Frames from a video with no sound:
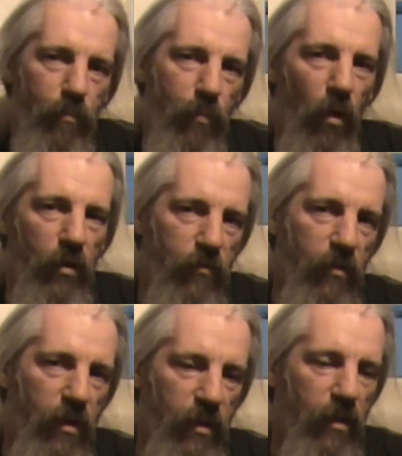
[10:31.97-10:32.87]
by
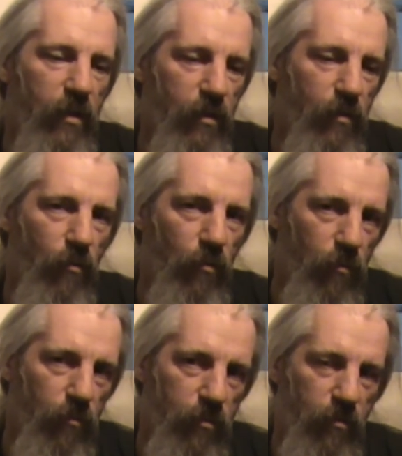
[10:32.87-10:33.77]
treating
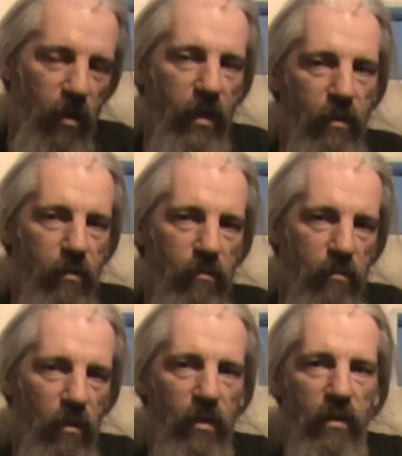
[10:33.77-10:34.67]
your grain
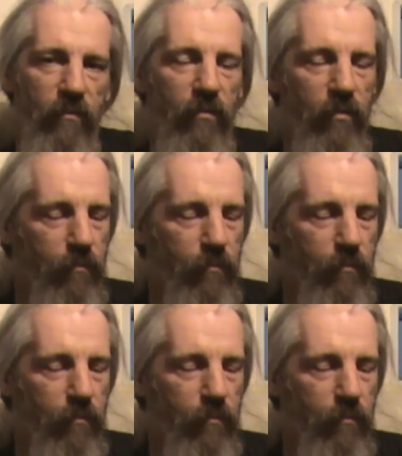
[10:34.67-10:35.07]
slightly different.